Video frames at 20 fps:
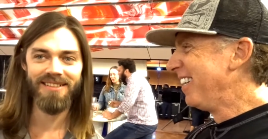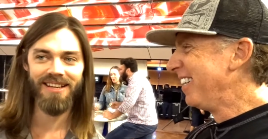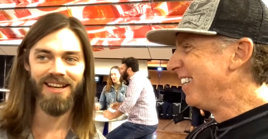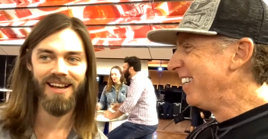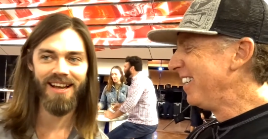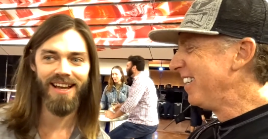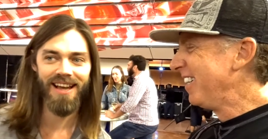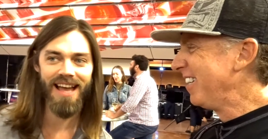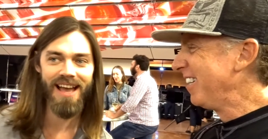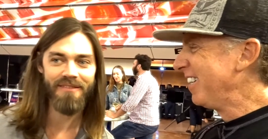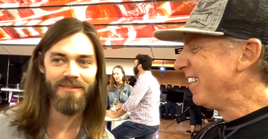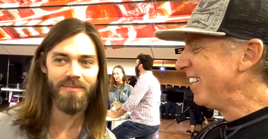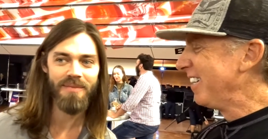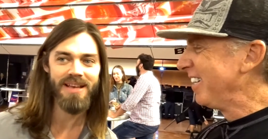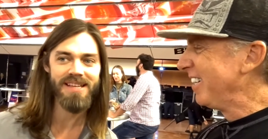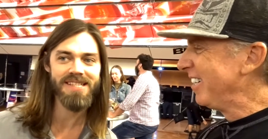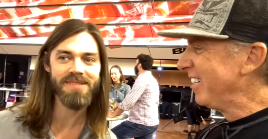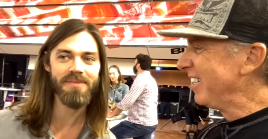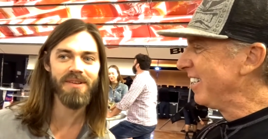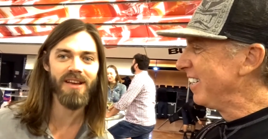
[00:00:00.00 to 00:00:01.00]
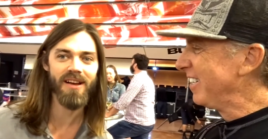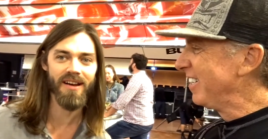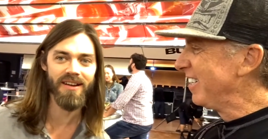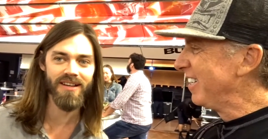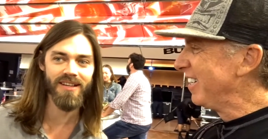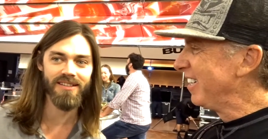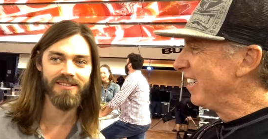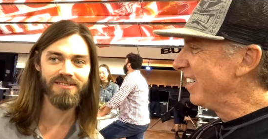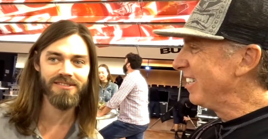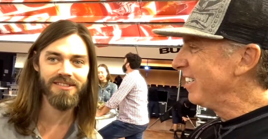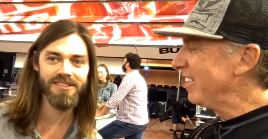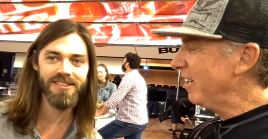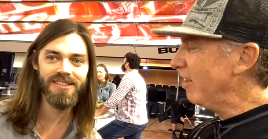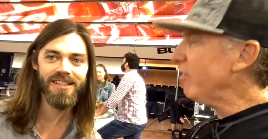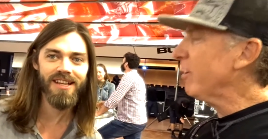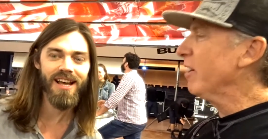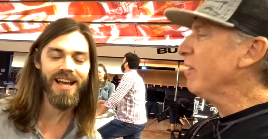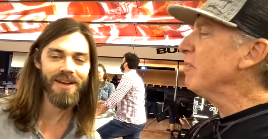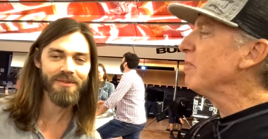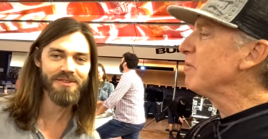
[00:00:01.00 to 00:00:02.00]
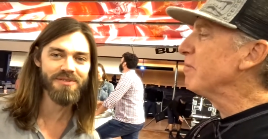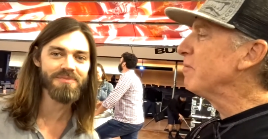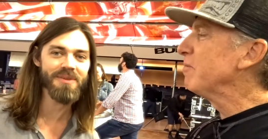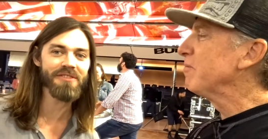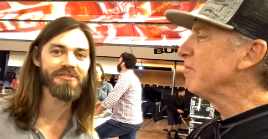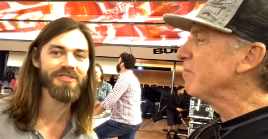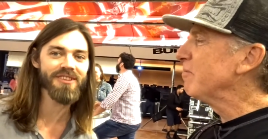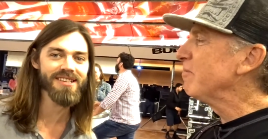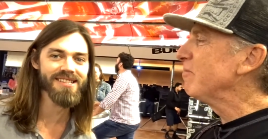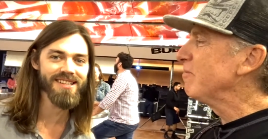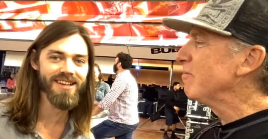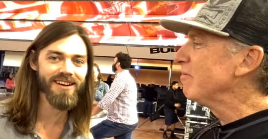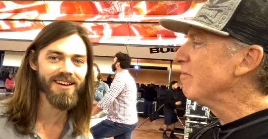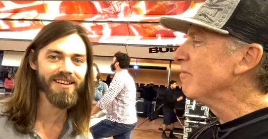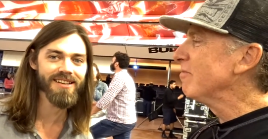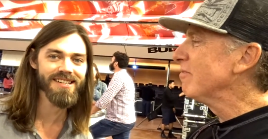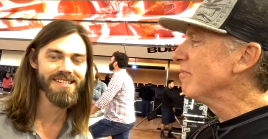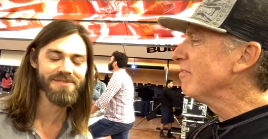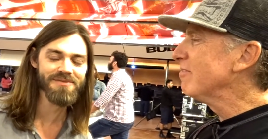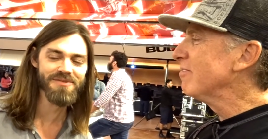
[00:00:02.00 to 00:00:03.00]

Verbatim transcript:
Speaker 1: guy, I have a Mazda Miata, okay. which is my first car because